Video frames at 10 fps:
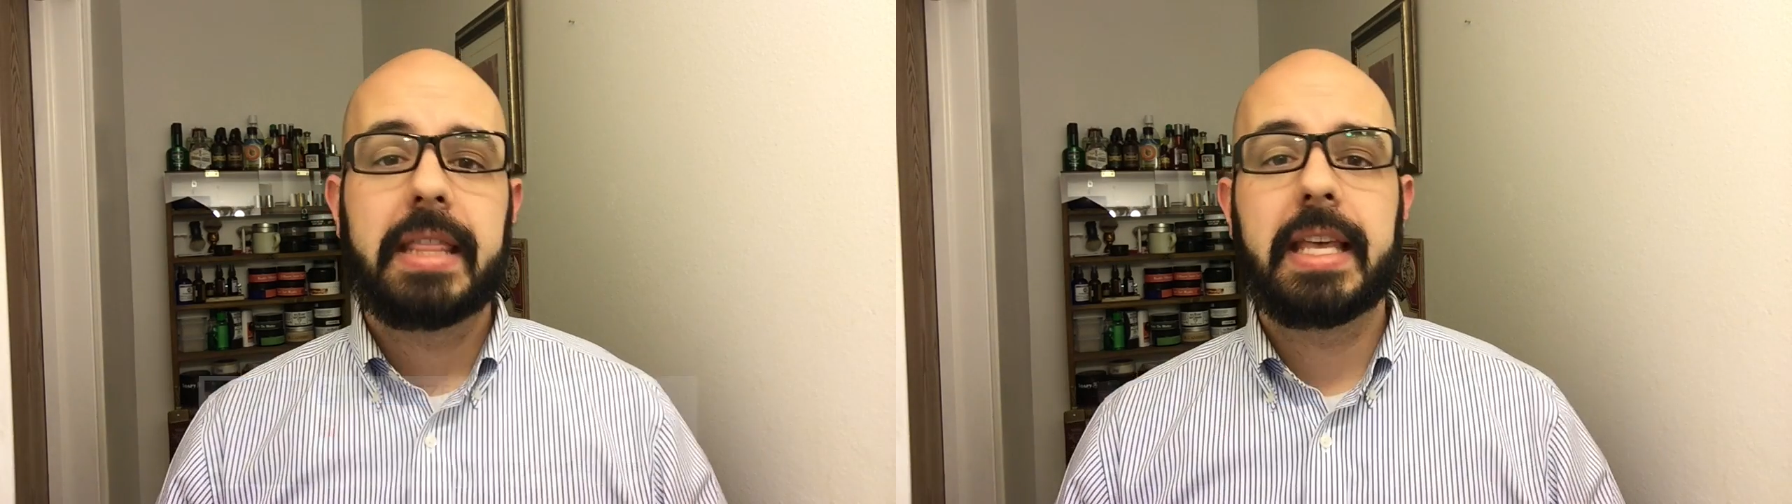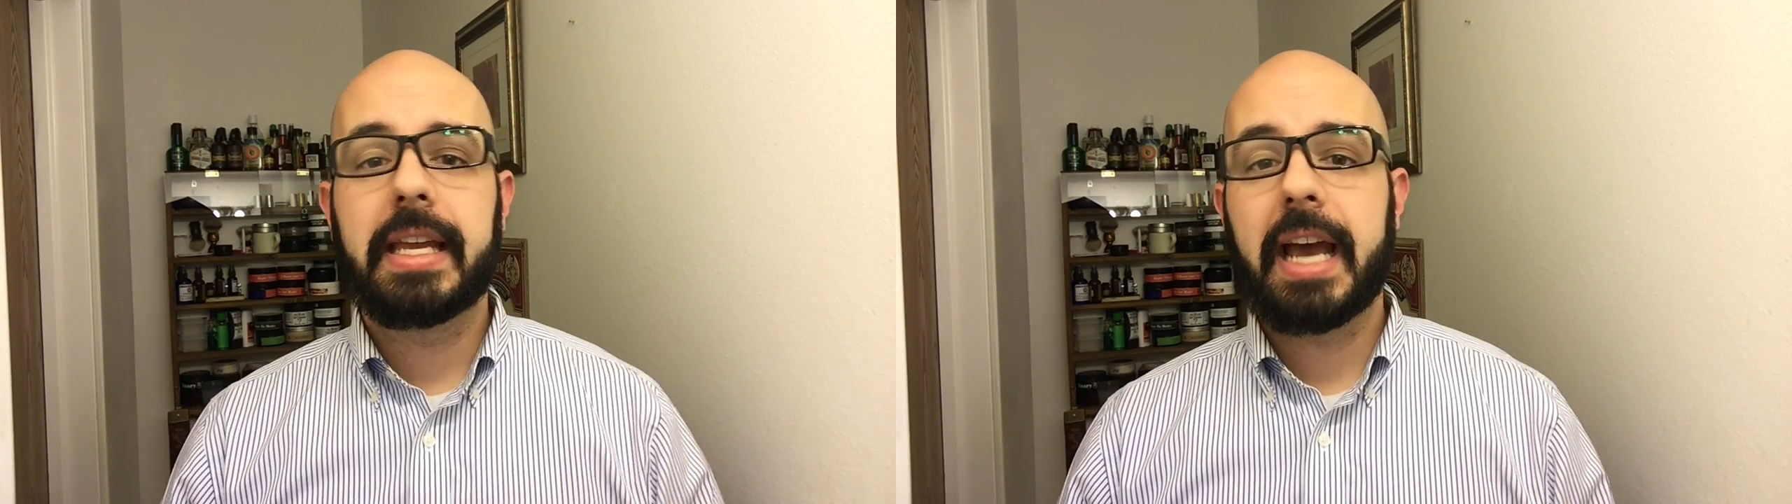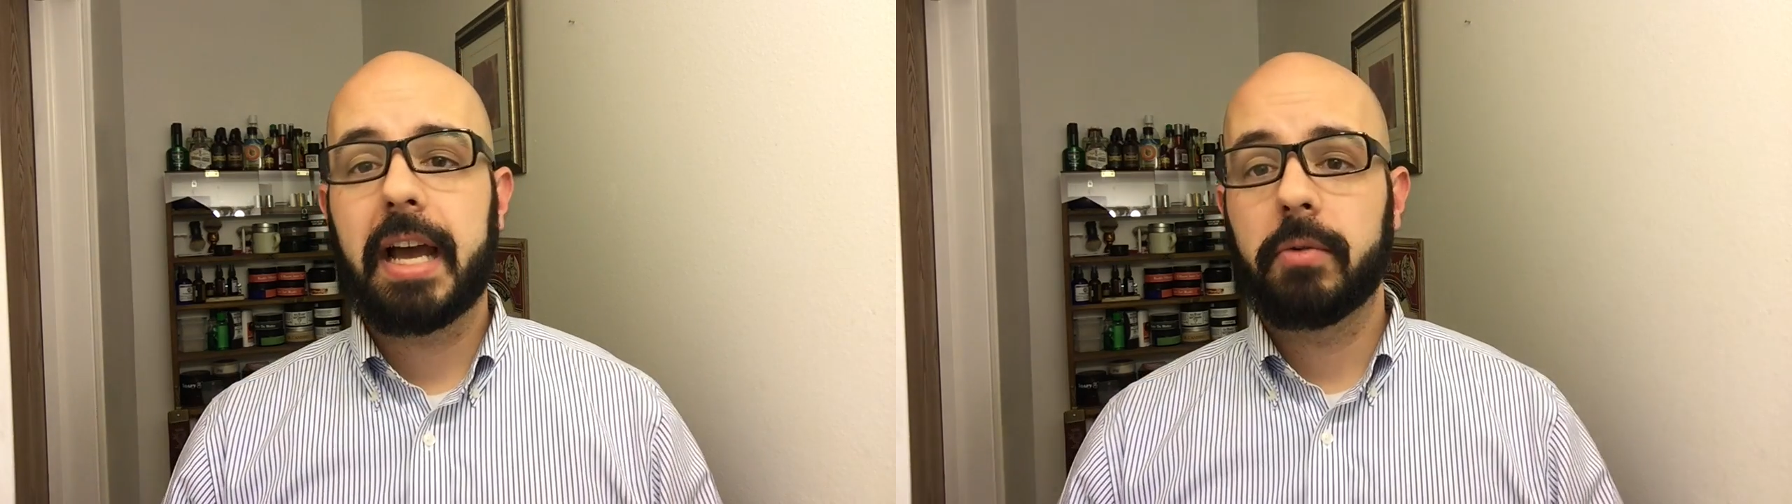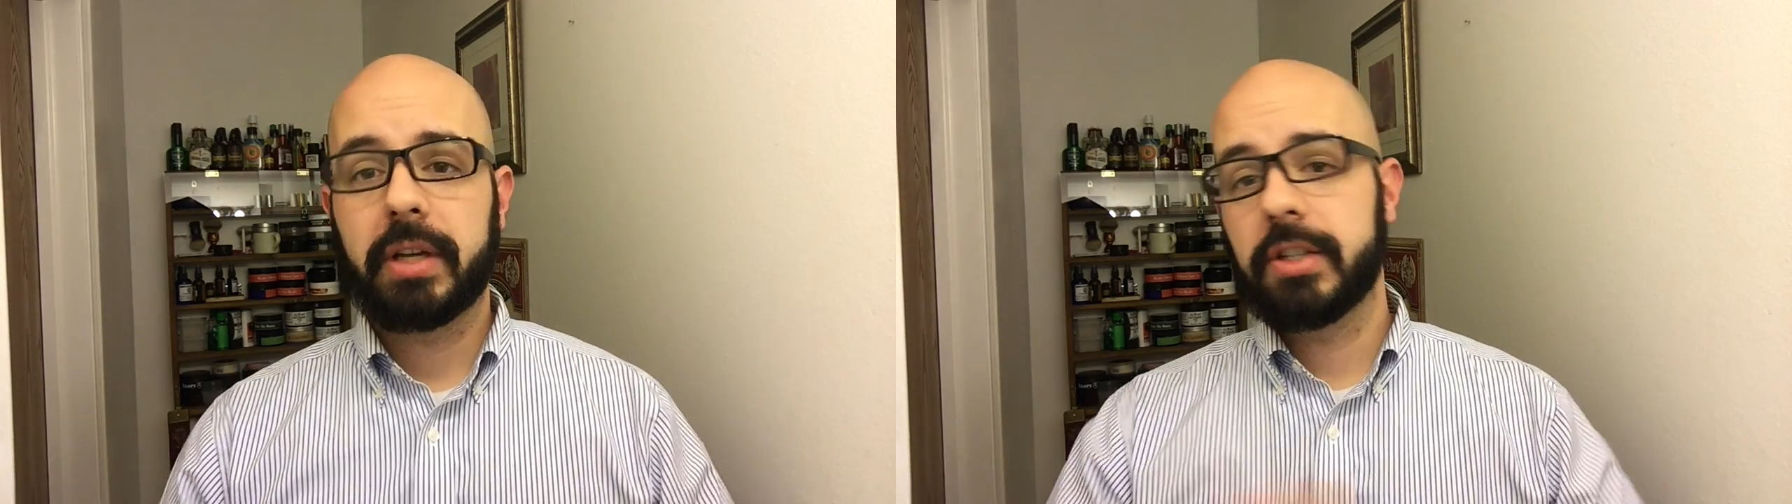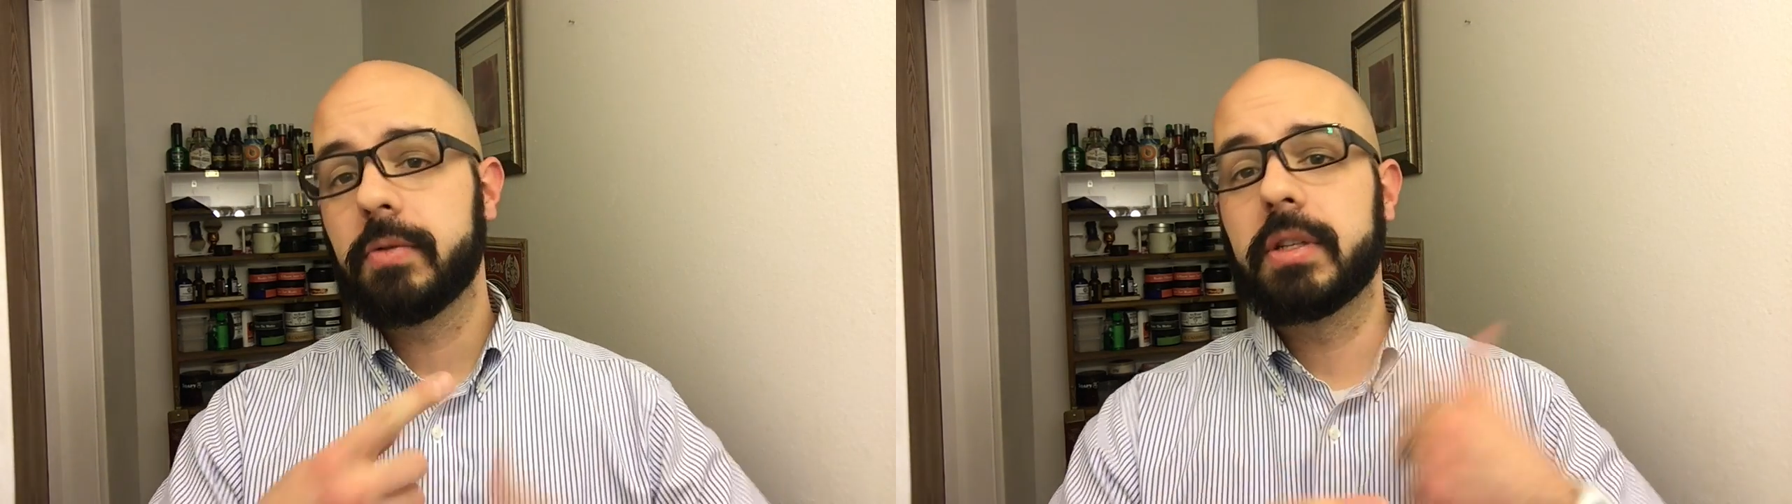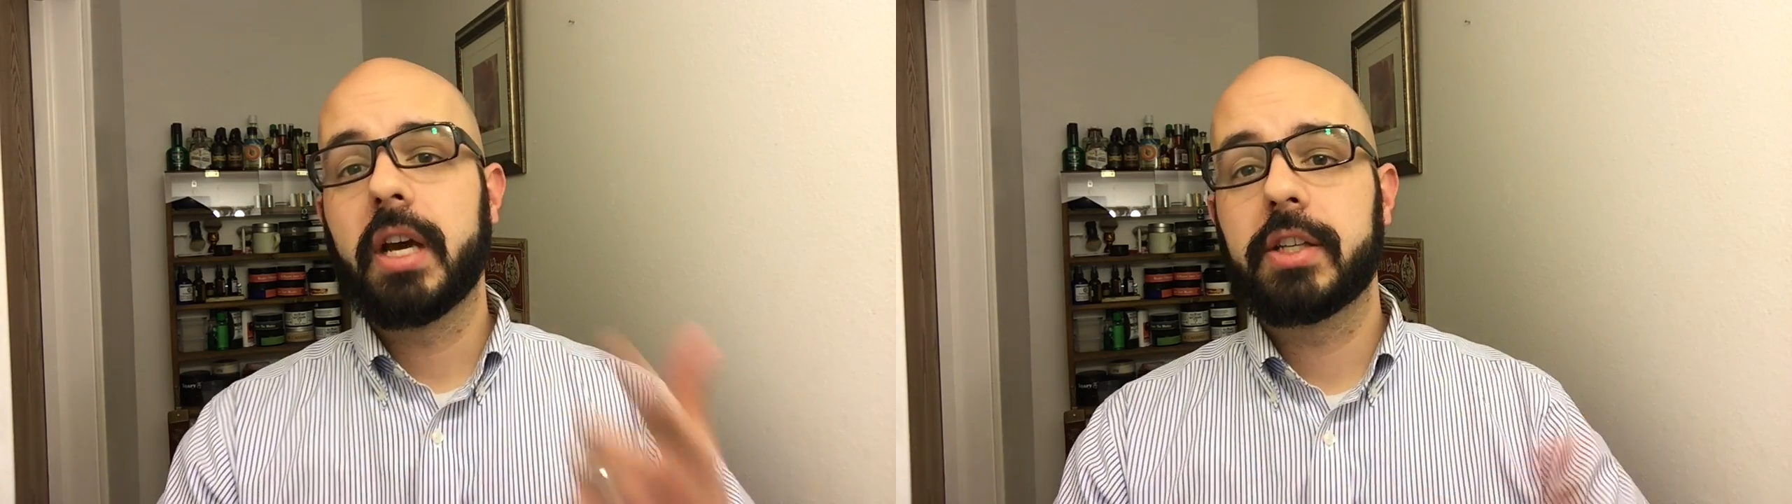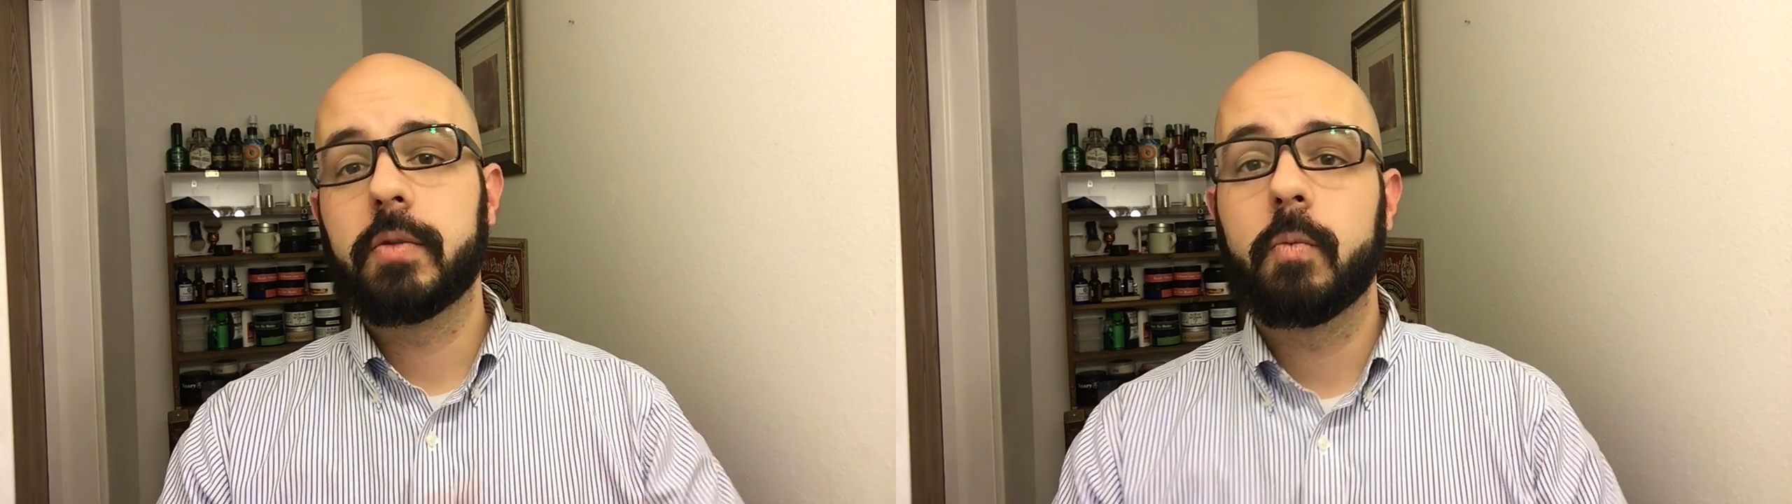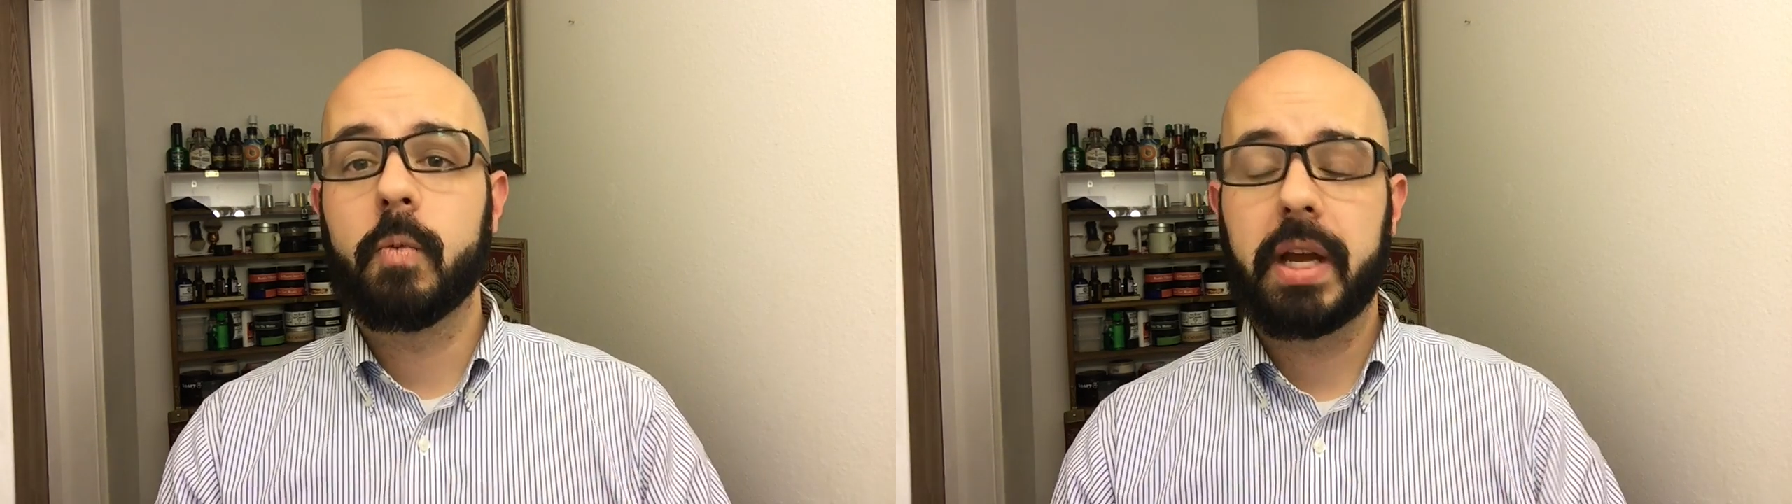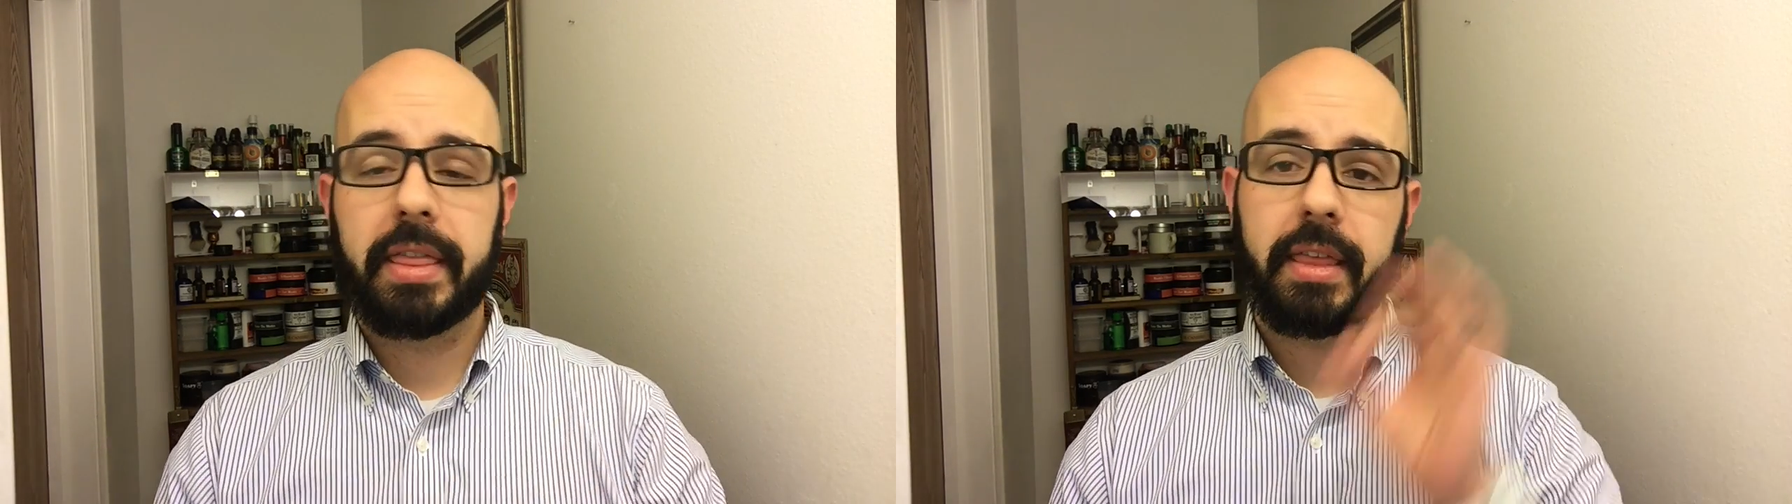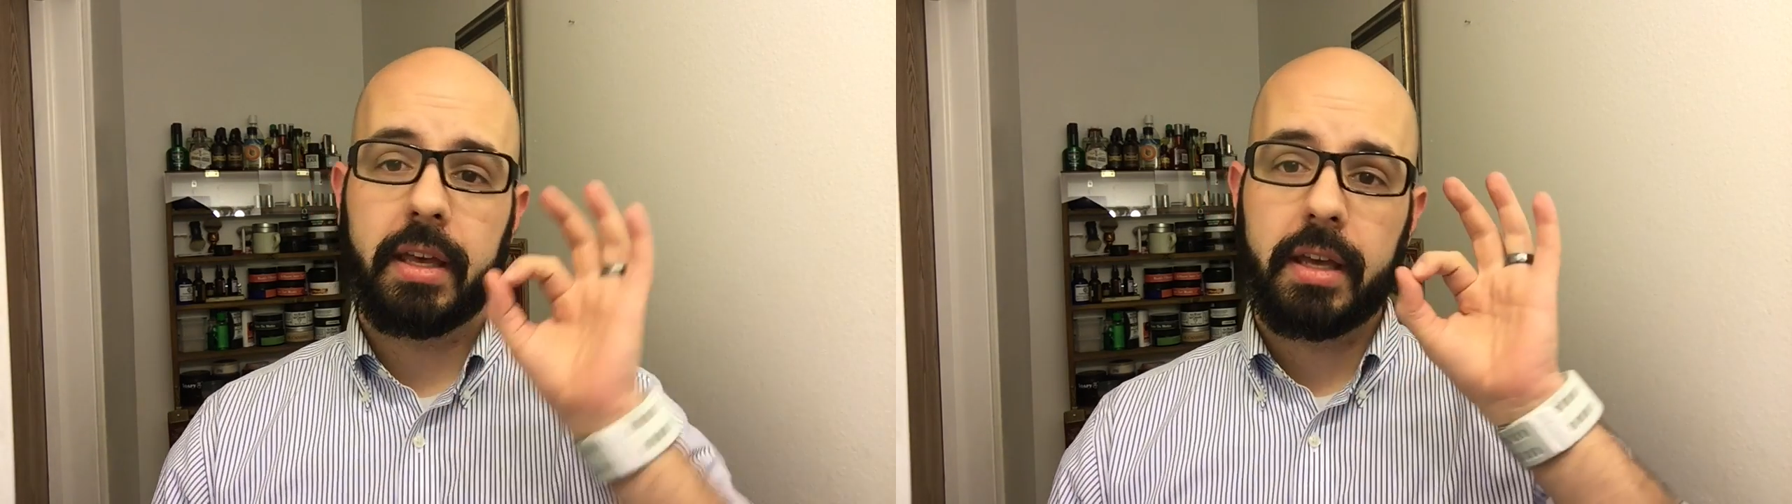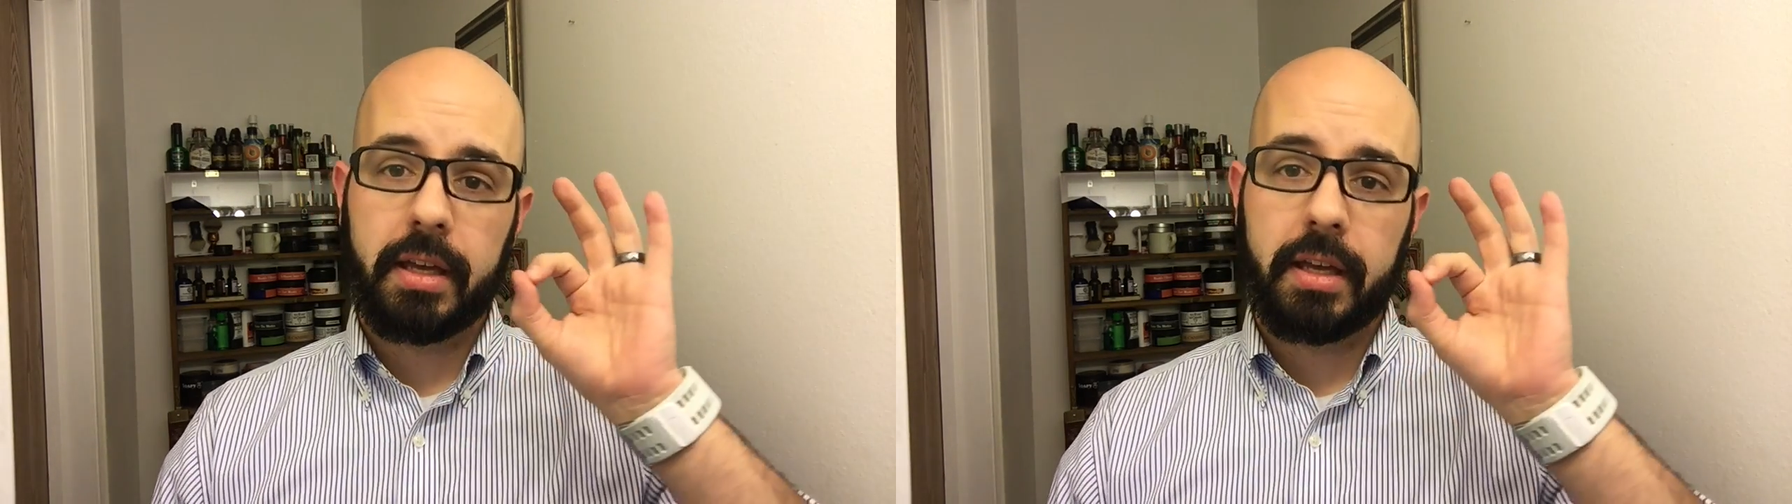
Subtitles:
then I will get you in touch with